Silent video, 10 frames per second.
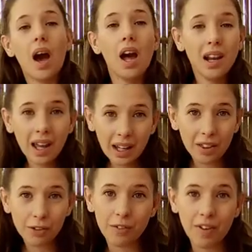unlike
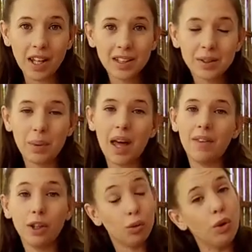other events
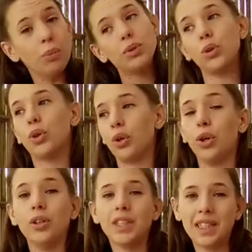where the grooms or
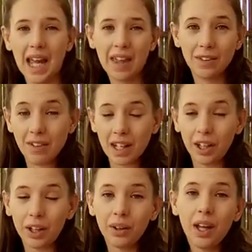crew stay at the
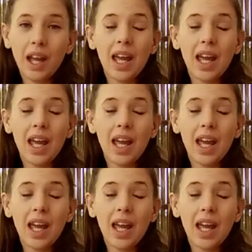venue,